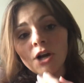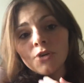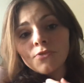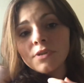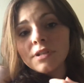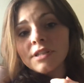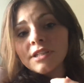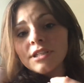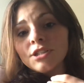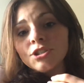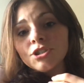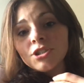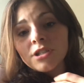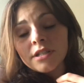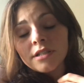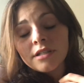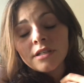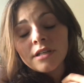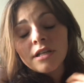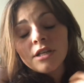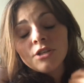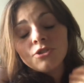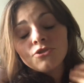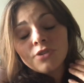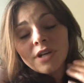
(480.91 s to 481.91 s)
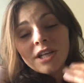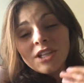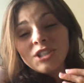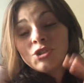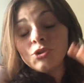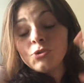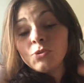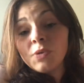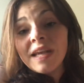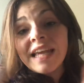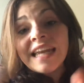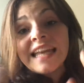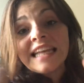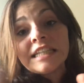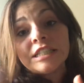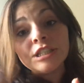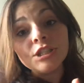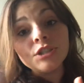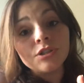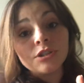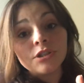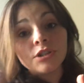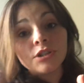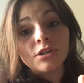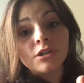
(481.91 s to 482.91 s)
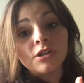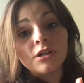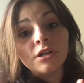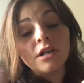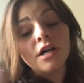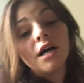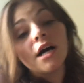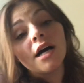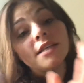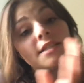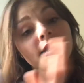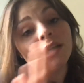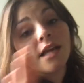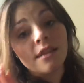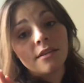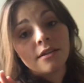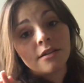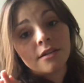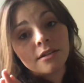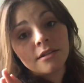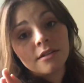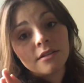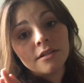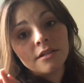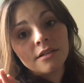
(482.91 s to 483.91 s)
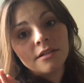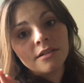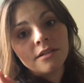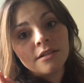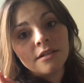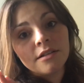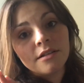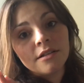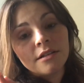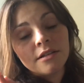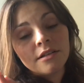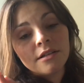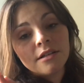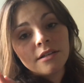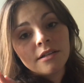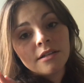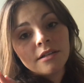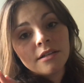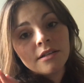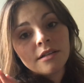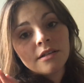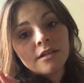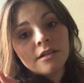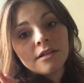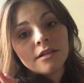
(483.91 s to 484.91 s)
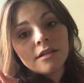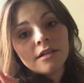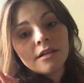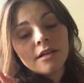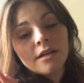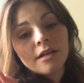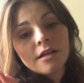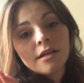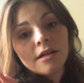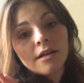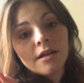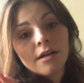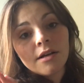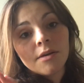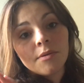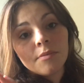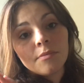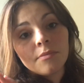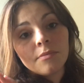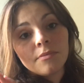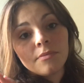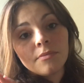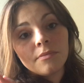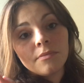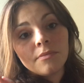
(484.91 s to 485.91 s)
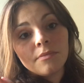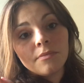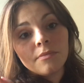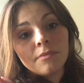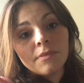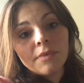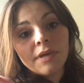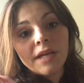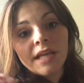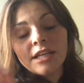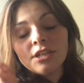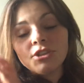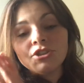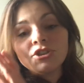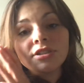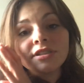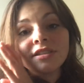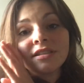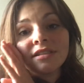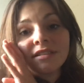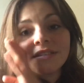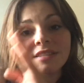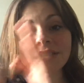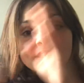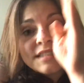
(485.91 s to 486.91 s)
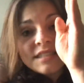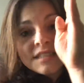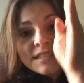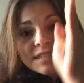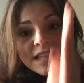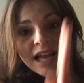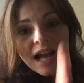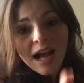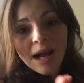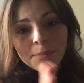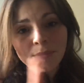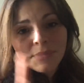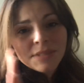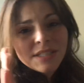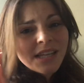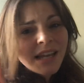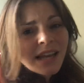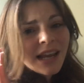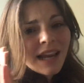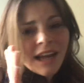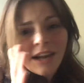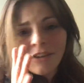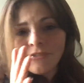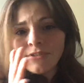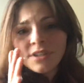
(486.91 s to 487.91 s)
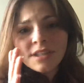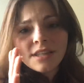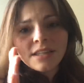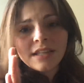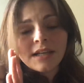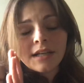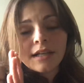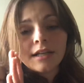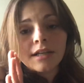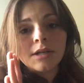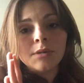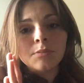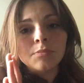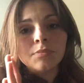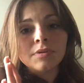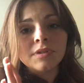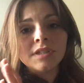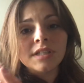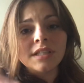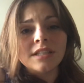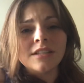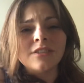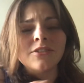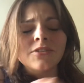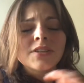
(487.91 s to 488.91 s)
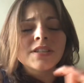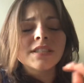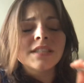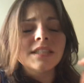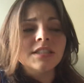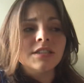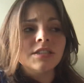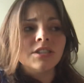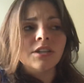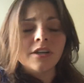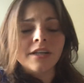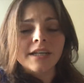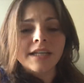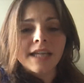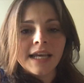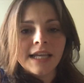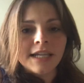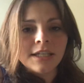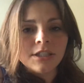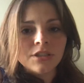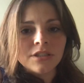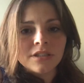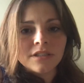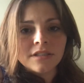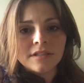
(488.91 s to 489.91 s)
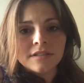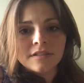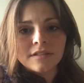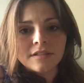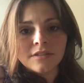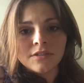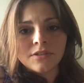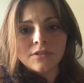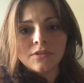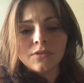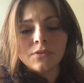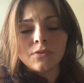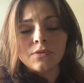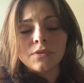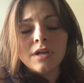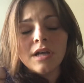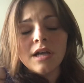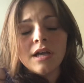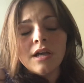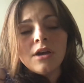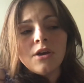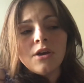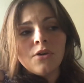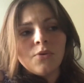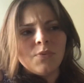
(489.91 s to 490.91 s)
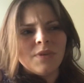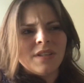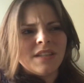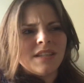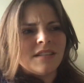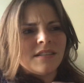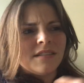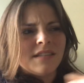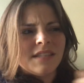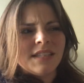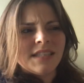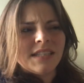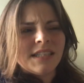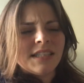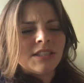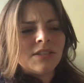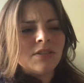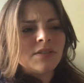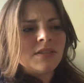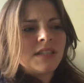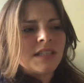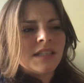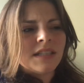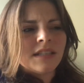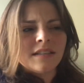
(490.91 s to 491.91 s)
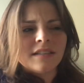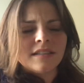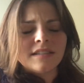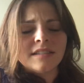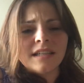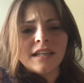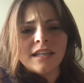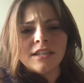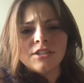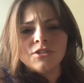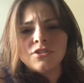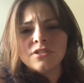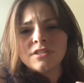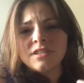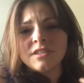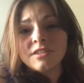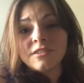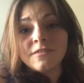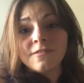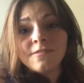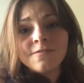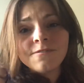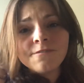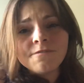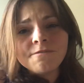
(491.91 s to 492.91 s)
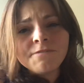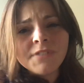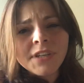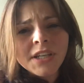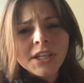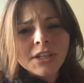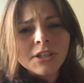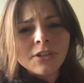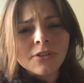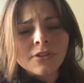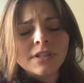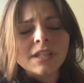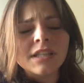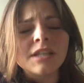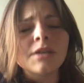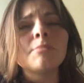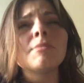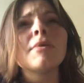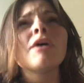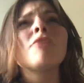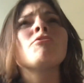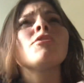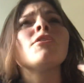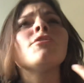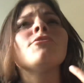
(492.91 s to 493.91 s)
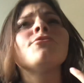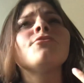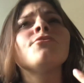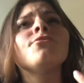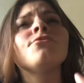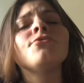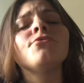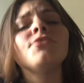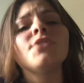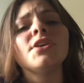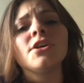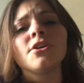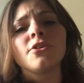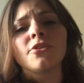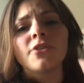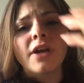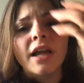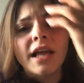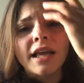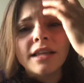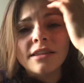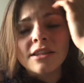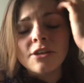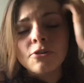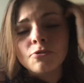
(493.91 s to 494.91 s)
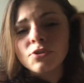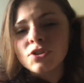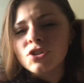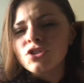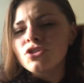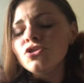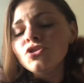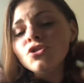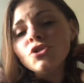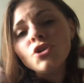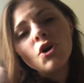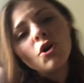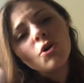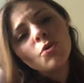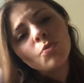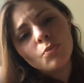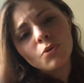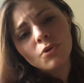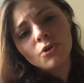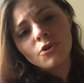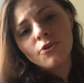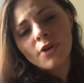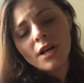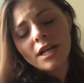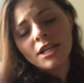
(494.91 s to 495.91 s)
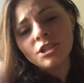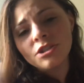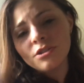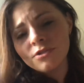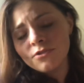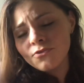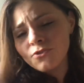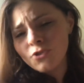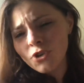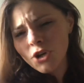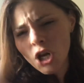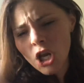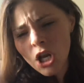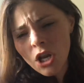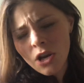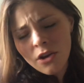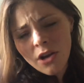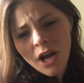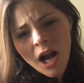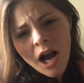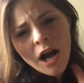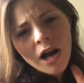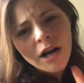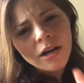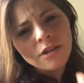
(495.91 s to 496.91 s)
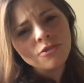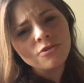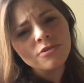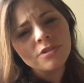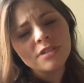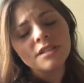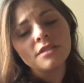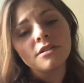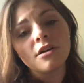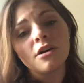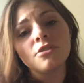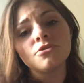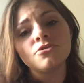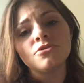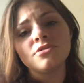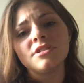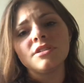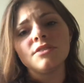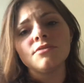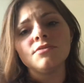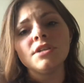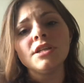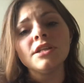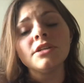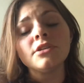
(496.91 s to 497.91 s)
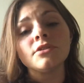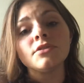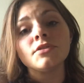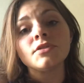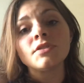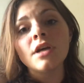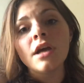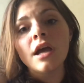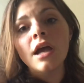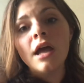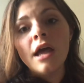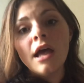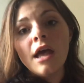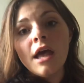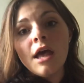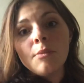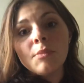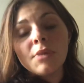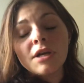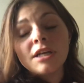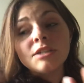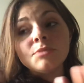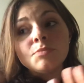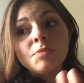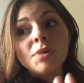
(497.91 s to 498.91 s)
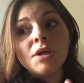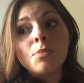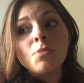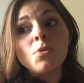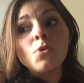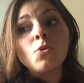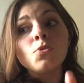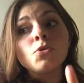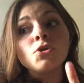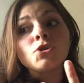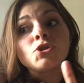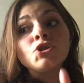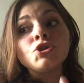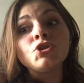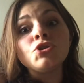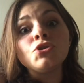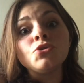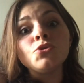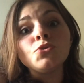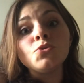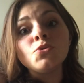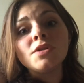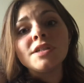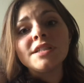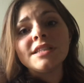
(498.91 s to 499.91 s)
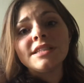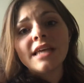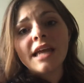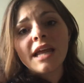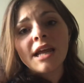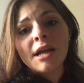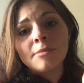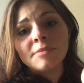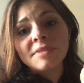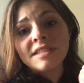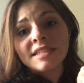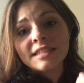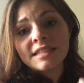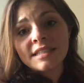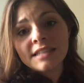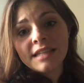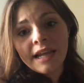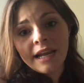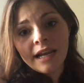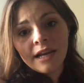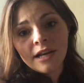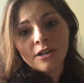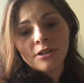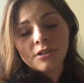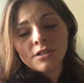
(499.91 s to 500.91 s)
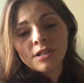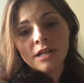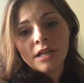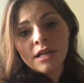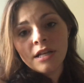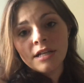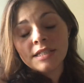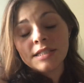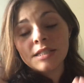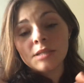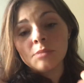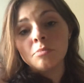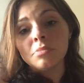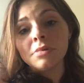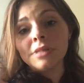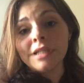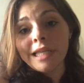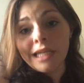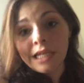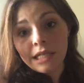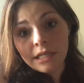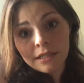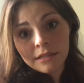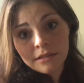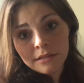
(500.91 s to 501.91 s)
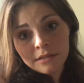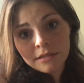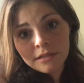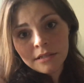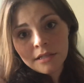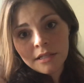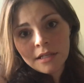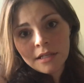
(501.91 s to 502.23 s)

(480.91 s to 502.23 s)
a religion tried to hinder another, um, it just stopped everything completely. Look at the Dark Ages, you know, with the, the illness and just the fear, the amount of fear. And there was no progression for hundreds and hundreds of years because people were too damn scared to blink.